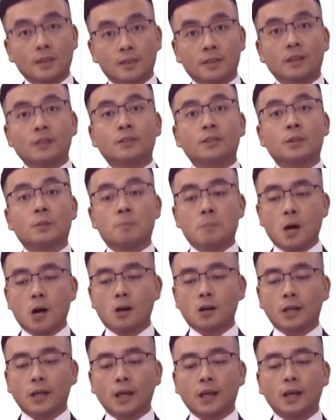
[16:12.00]
than the
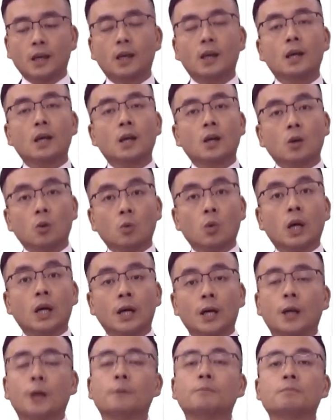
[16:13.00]
market,
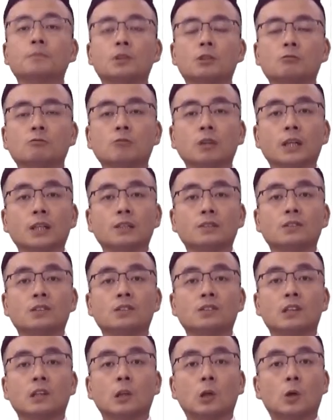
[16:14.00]
where the rate
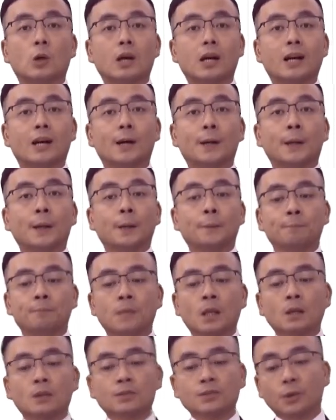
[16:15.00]
is a lot higher.
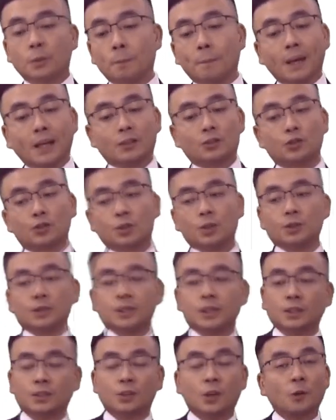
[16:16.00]
So make sure
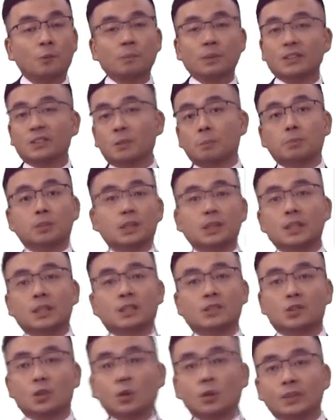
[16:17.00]
that don't be
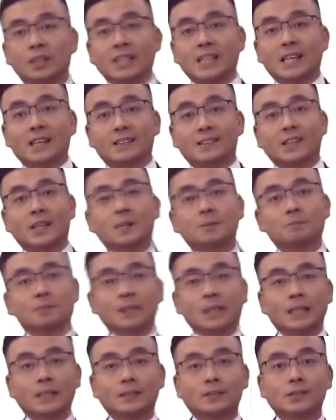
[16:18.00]
surprised on the exam
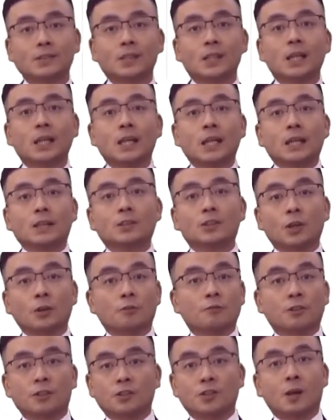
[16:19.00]
date.
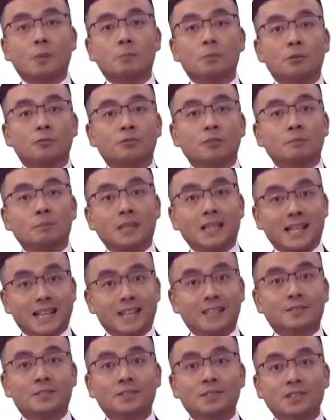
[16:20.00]
So, for example, from the
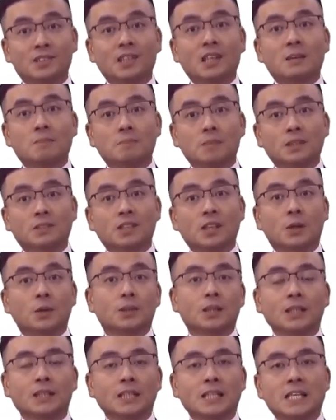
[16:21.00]
unseen
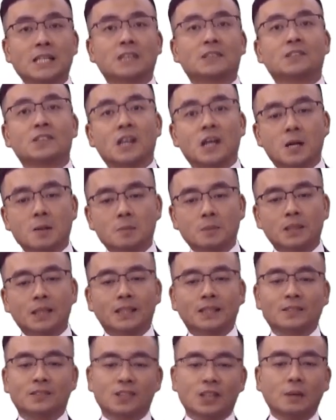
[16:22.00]
material that the
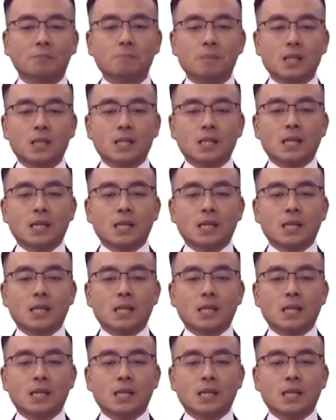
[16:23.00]
examining team